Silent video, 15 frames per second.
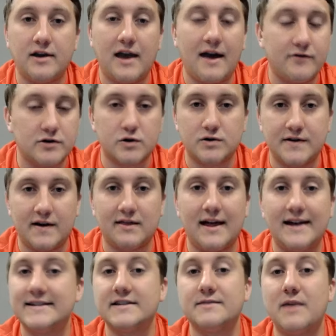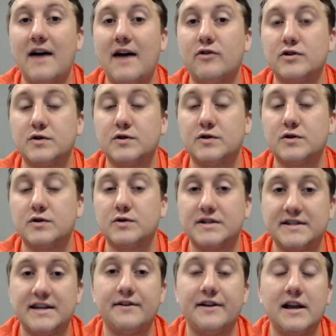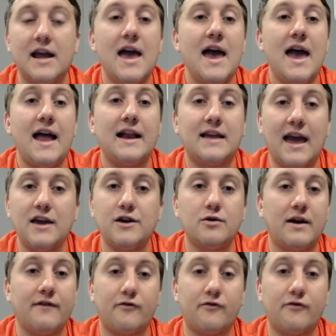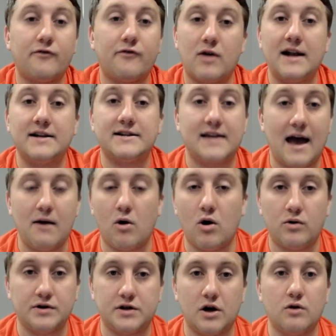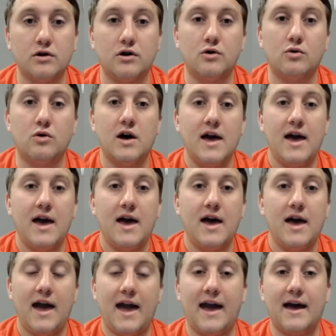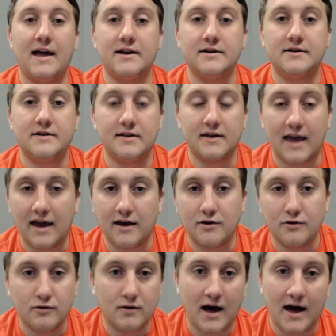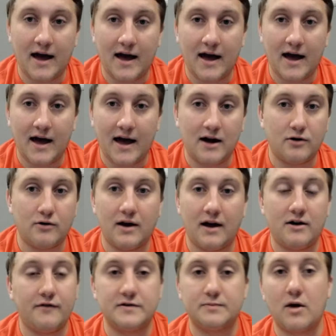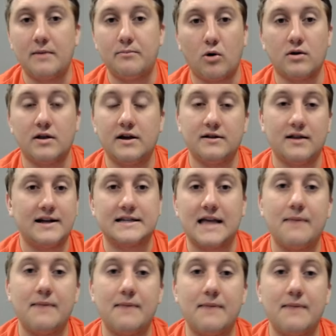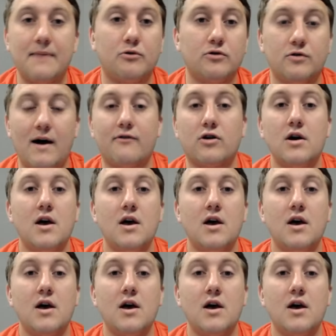you have all sorts of athleticism, you have all sorts of ceiling. And KU, give credit to Taiwo Onatolu and the KU, I don't know if it's Brian Borland, Lance Leipold, whoever,